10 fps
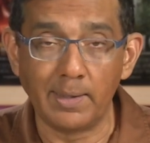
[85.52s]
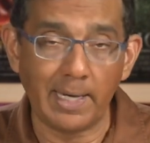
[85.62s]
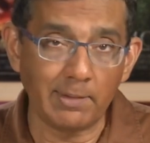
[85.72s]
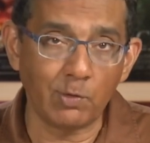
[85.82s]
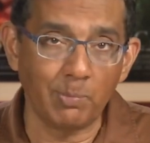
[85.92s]

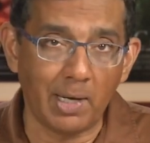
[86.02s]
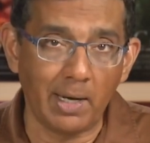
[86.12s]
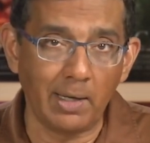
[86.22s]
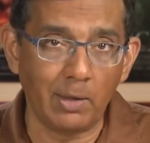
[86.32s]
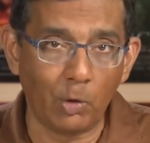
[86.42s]
that's
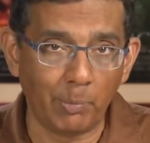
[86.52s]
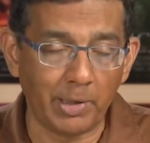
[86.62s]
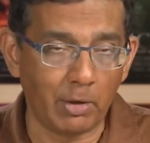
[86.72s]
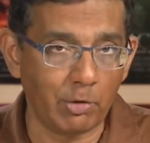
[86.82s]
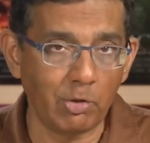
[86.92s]
my hope
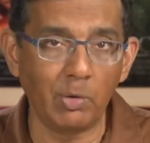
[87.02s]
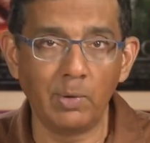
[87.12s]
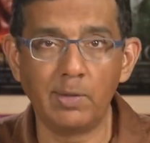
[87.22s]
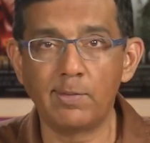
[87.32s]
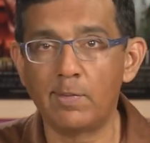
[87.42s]
here, too,
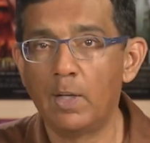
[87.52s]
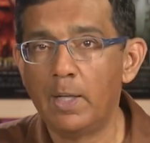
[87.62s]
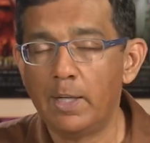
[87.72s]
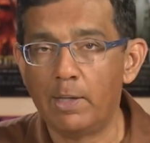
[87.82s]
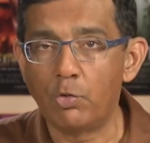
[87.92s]
is
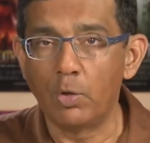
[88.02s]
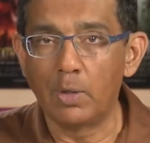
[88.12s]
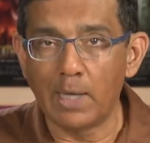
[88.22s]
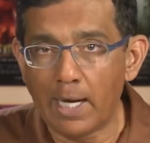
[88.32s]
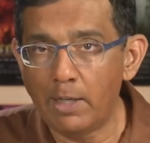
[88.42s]
to
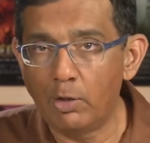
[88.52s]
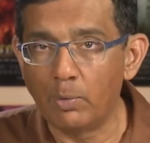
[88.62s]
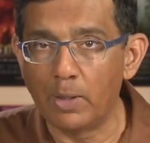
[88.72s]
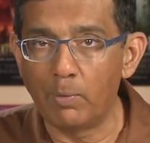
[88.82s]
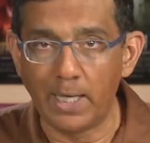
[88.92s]
guide you
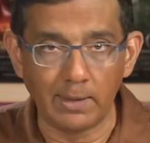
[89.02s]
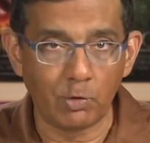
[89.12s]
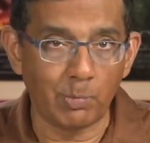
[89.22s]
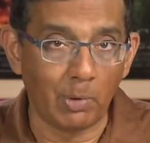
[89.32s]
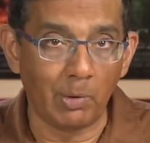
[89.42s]
in reading
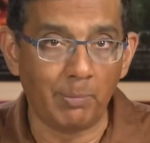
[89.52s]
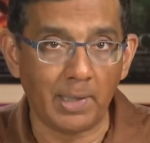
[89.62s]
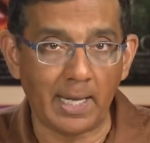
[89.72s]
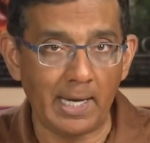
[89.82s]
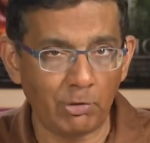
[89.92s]
this poem.
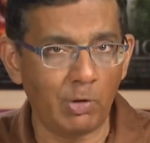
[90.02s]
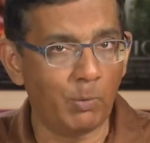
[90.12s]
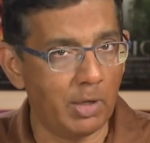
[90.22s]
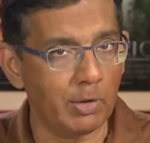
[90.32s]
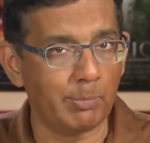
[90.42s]
But I actually want to